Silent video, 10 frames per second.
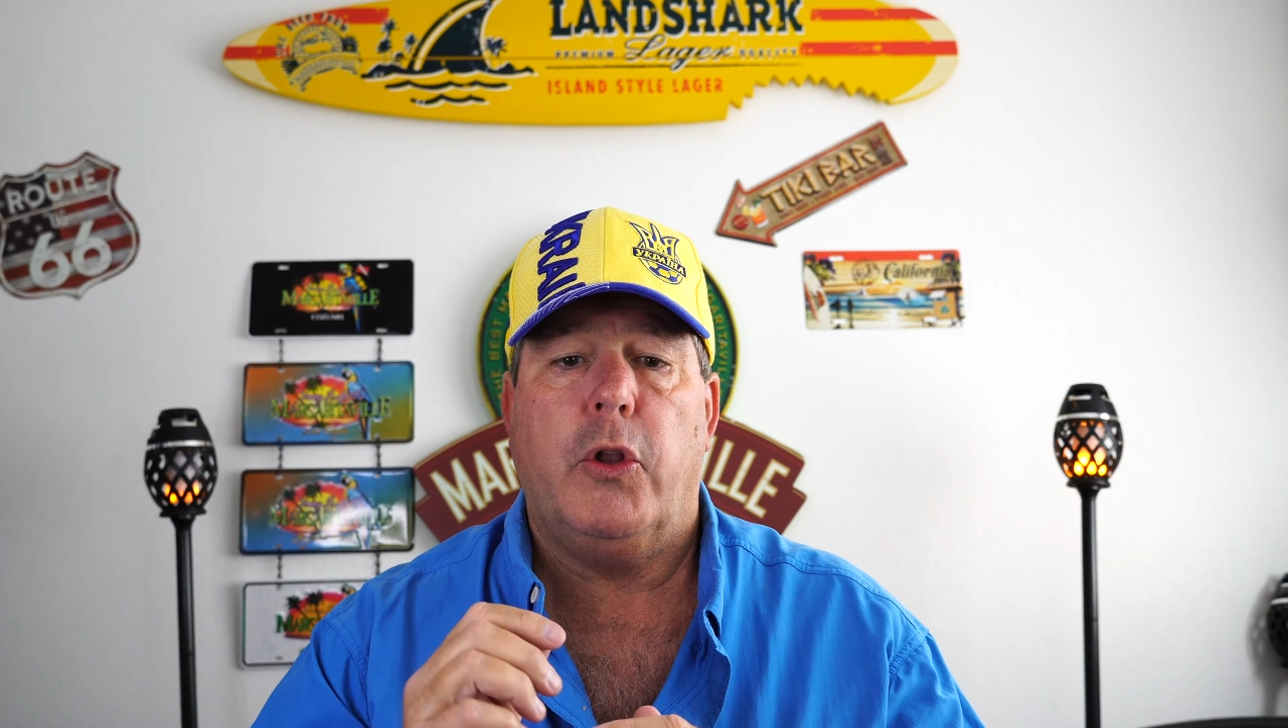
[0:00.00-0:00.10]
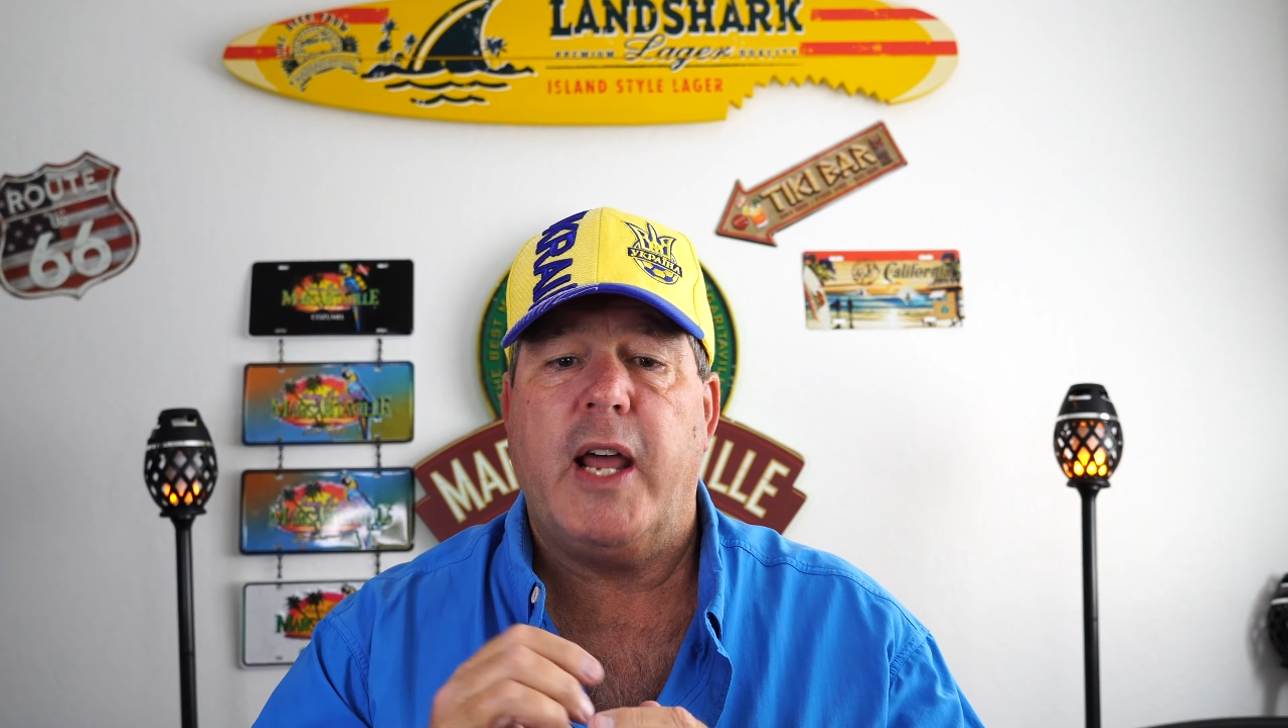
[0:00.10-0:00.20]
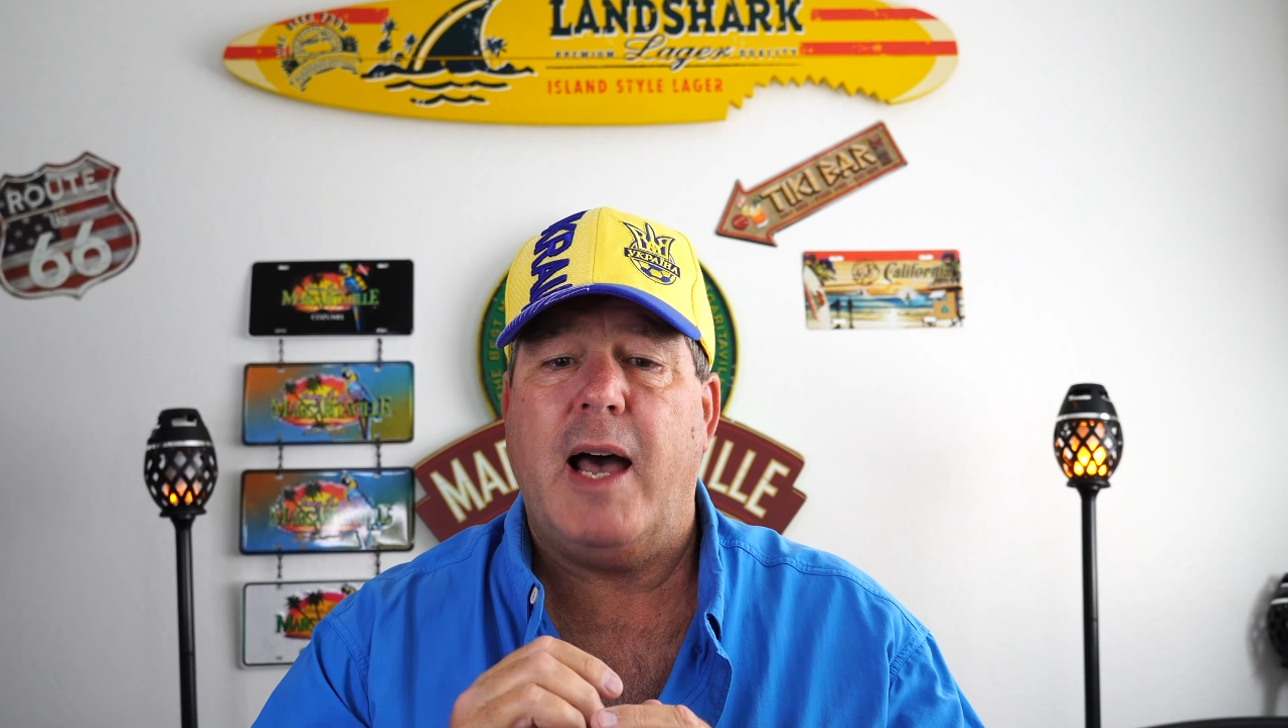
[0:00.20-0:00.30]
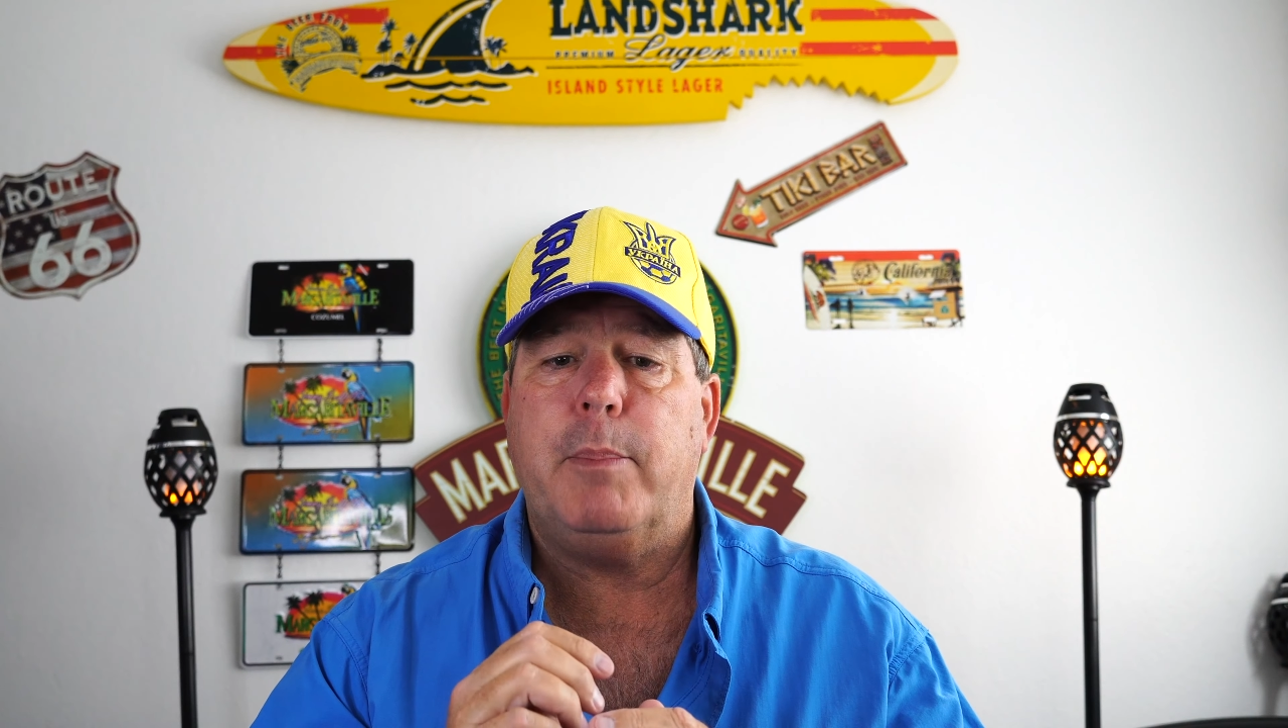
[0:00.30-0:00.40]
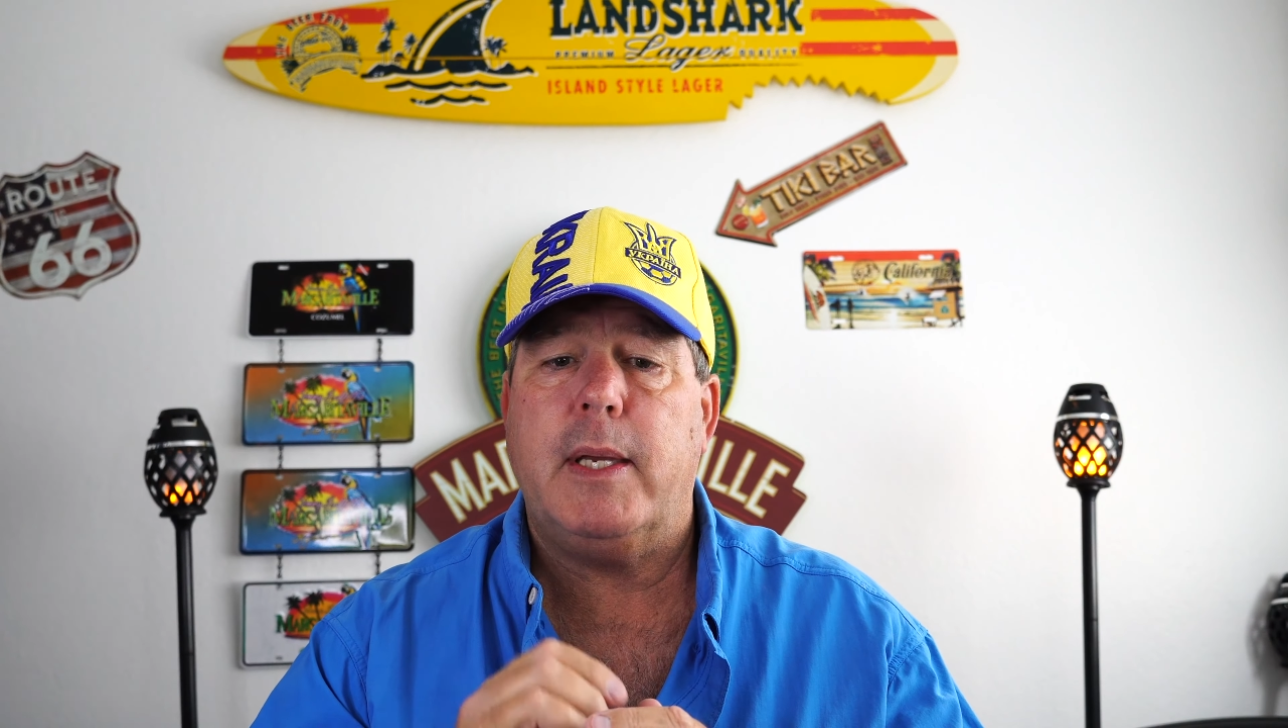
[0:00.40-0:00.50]

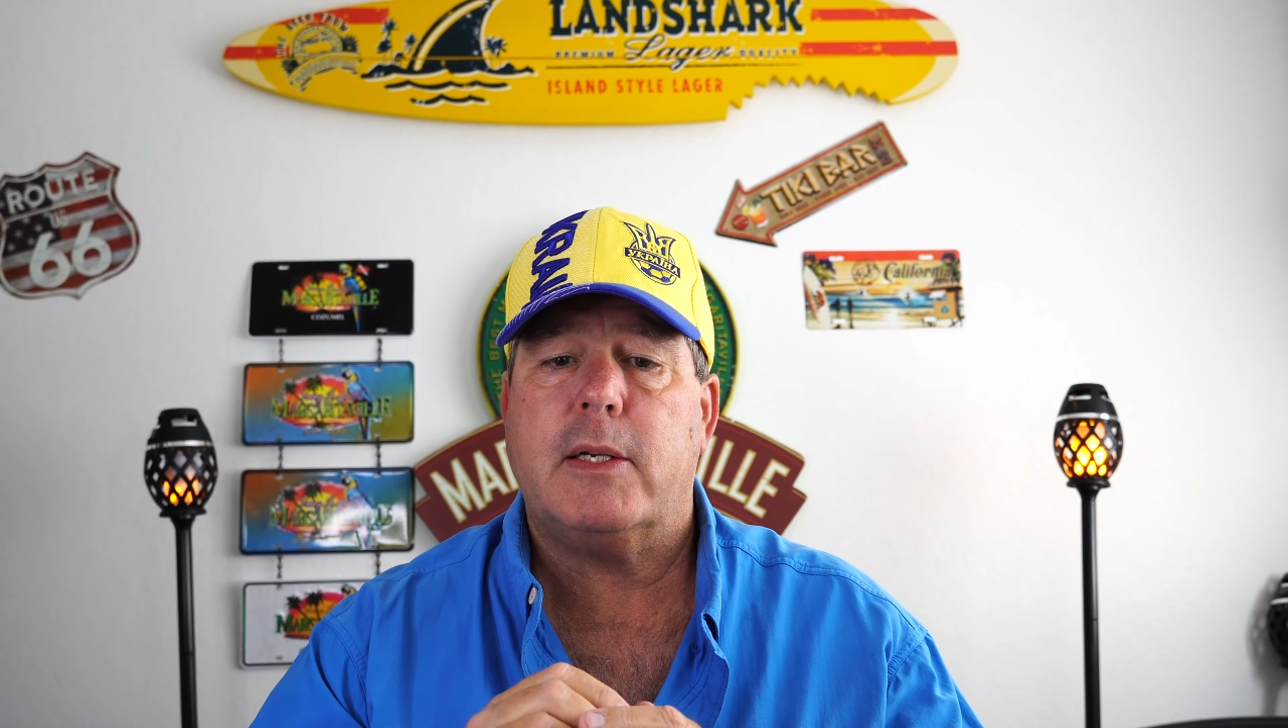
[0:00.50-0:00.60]
not be